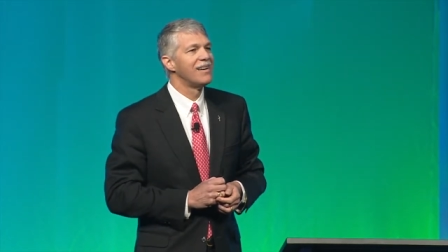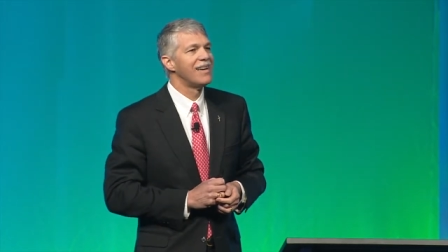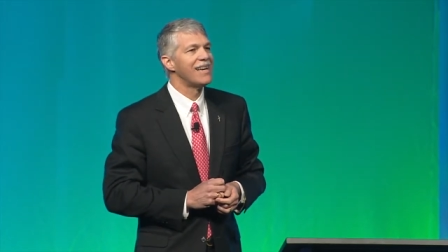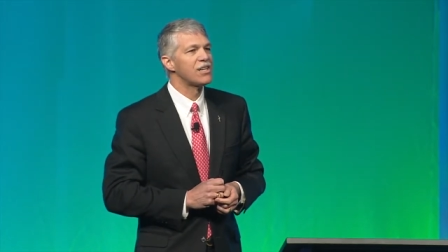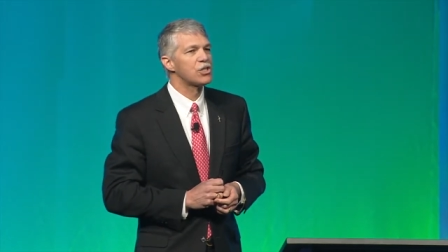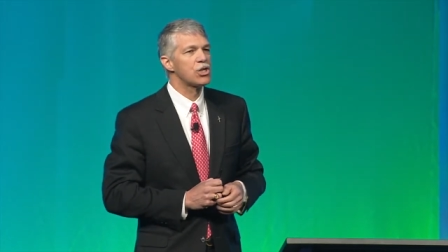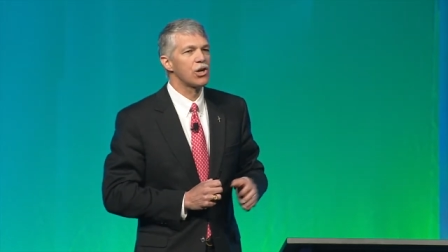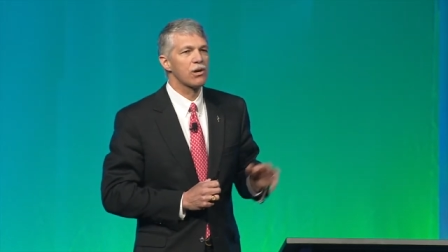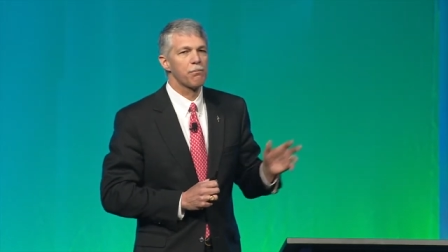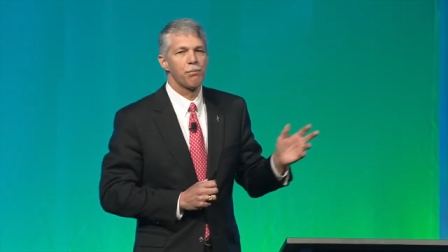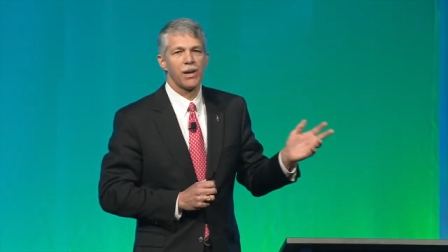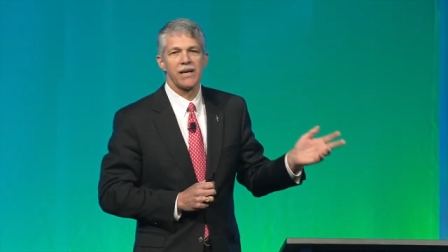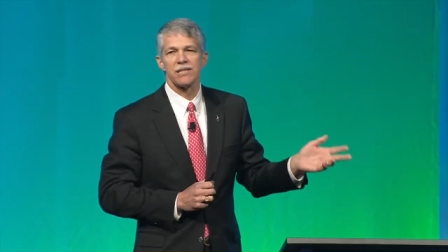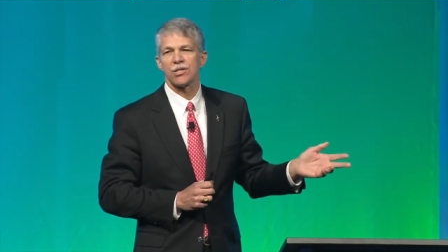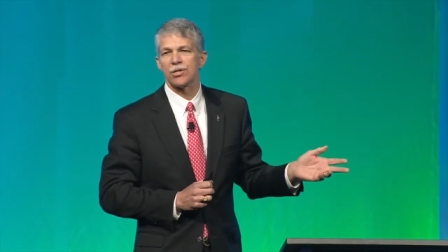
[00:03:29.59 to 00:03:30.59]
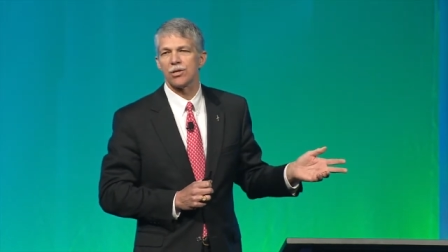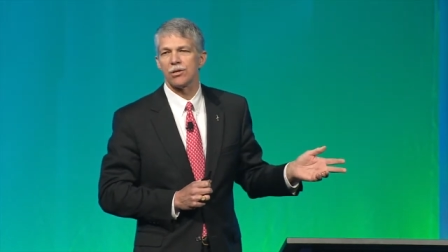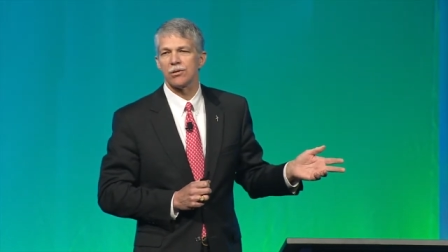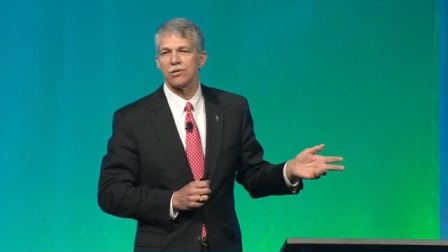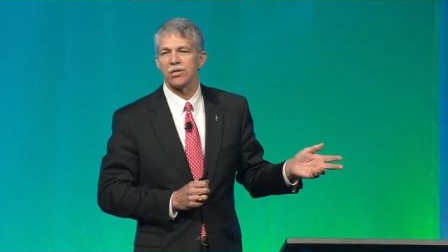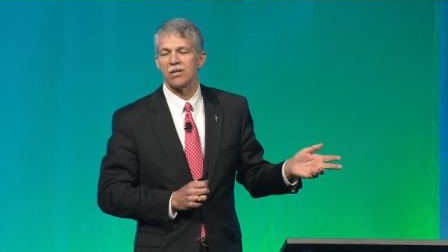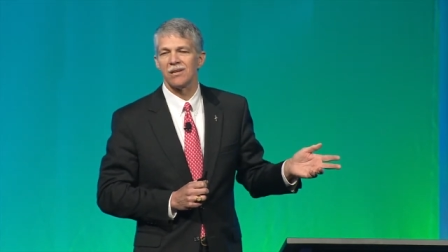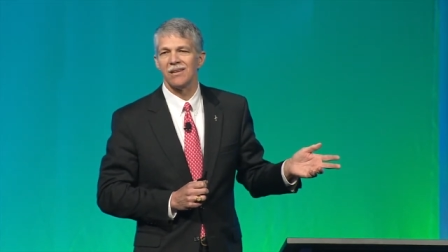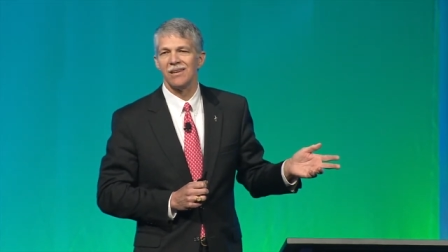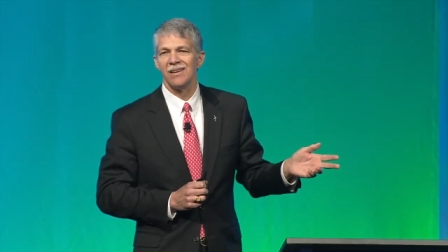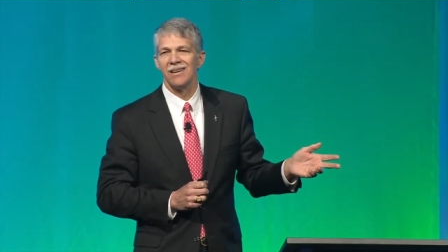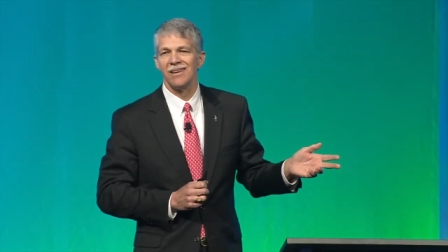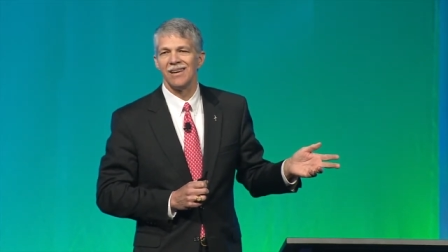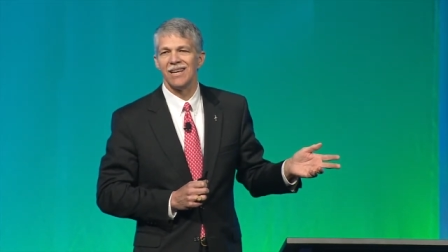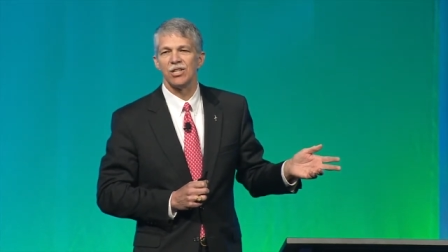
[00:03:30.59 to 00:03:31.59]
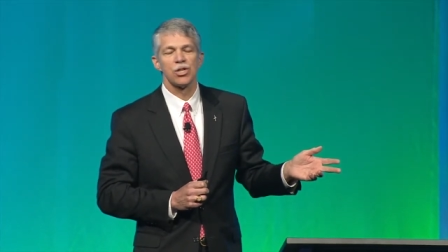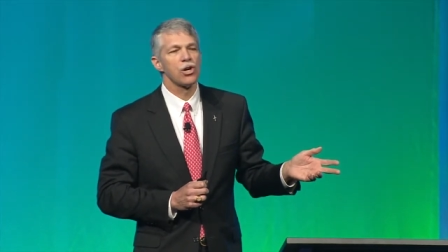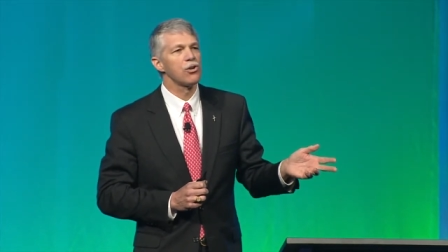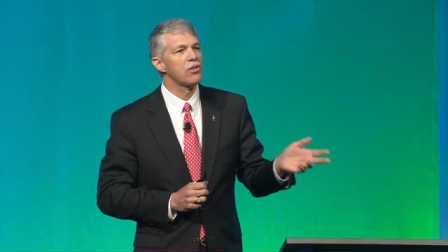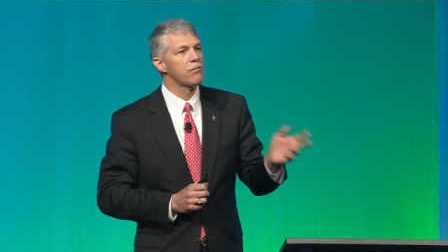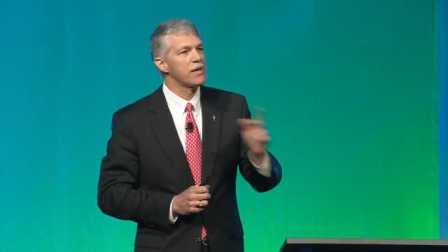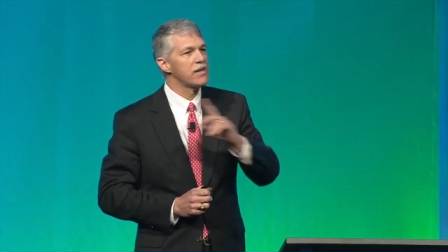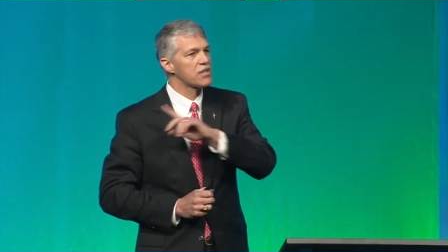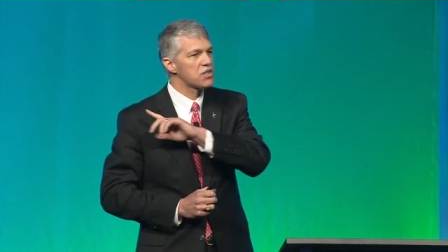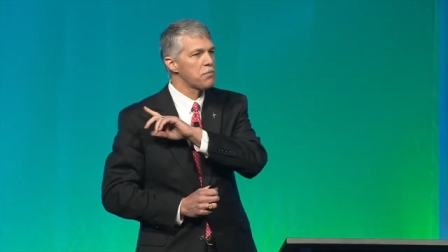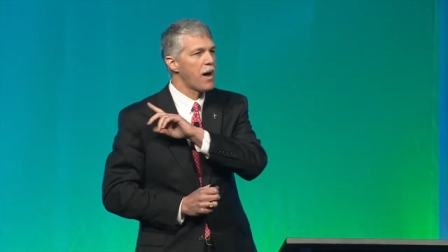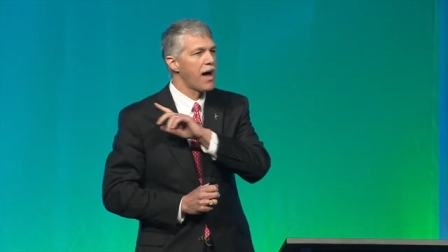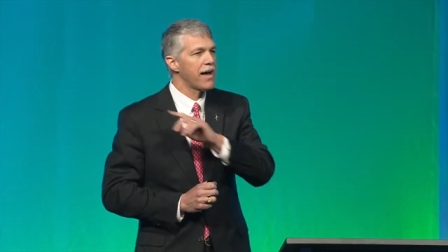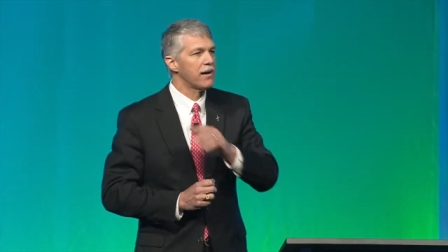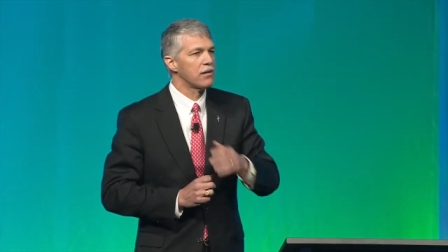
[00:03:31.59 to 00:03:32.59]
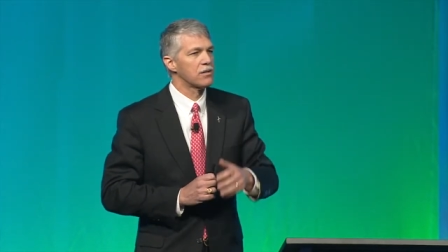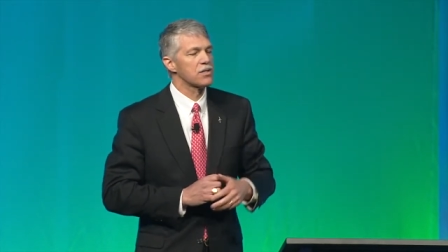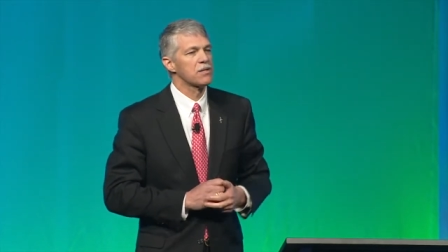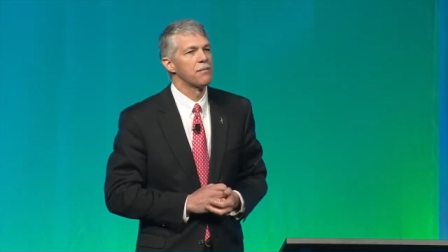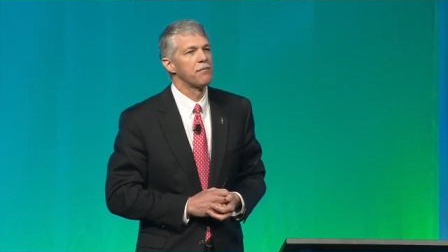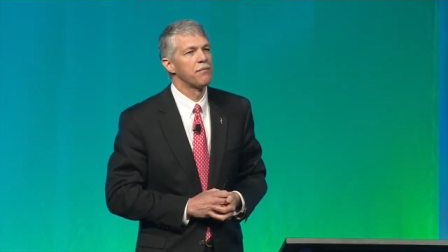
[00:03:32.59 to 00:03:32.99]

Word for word: it took blisters and turned them into smiles.